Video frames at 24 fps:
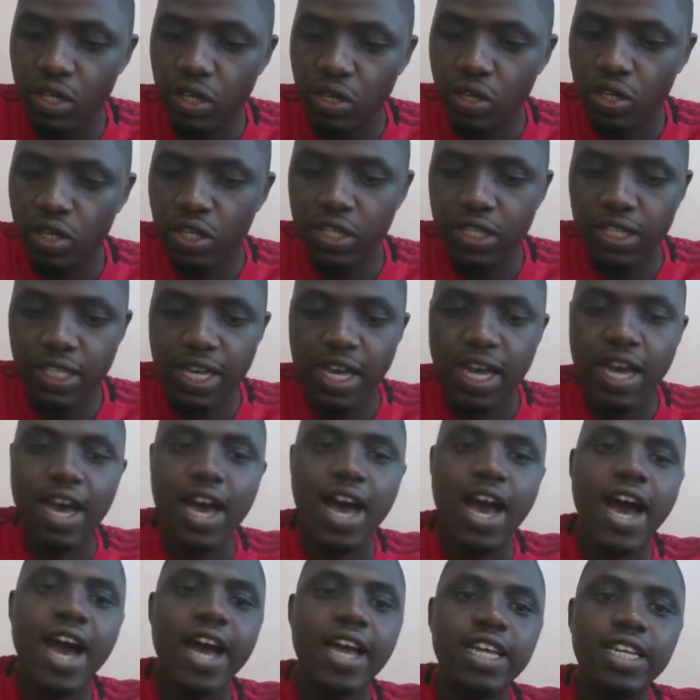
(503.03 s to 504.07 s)
dot
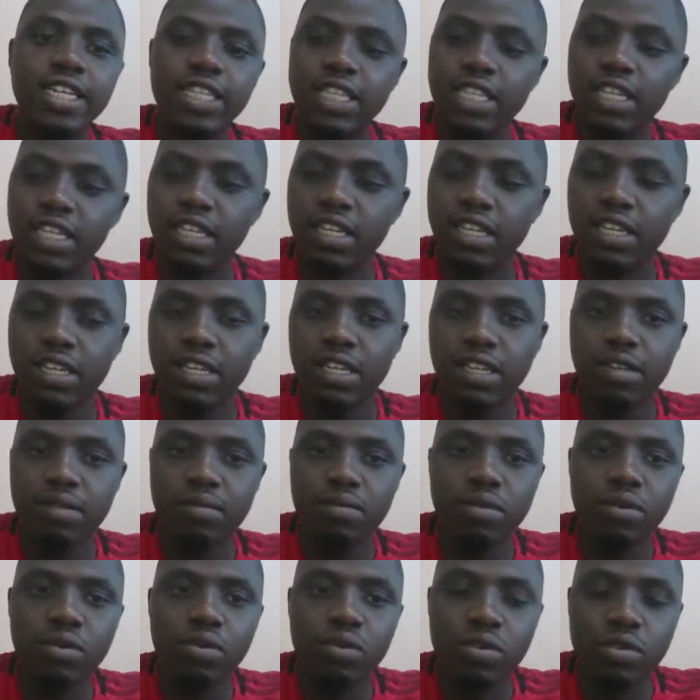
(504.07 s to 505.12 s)
ID,
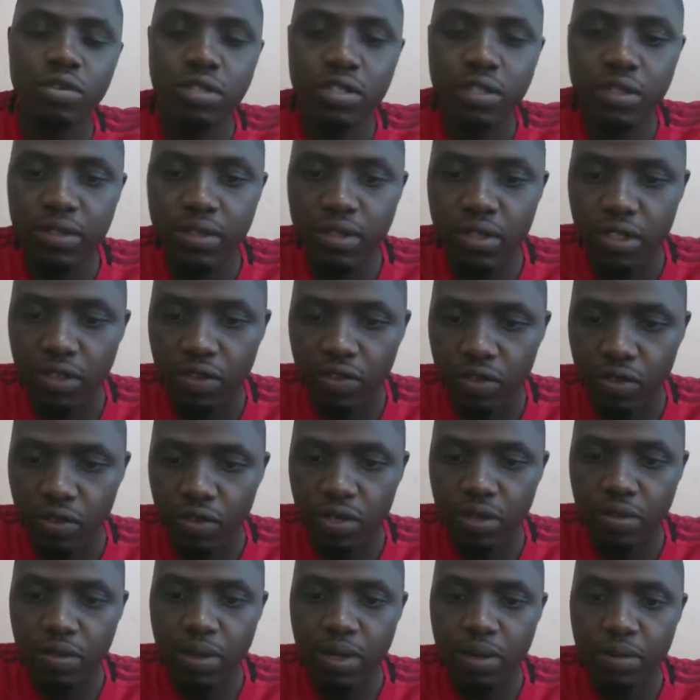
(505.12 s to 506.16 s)
because if you
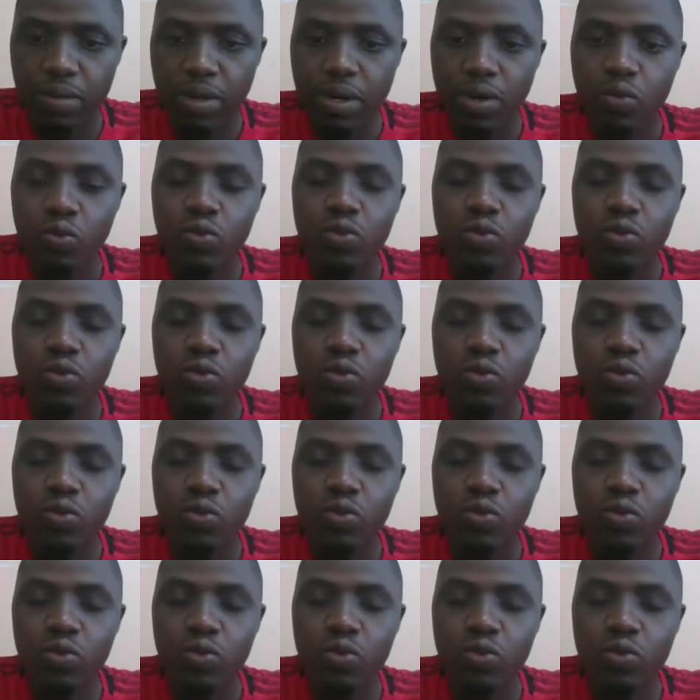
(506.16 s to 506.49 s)
remember,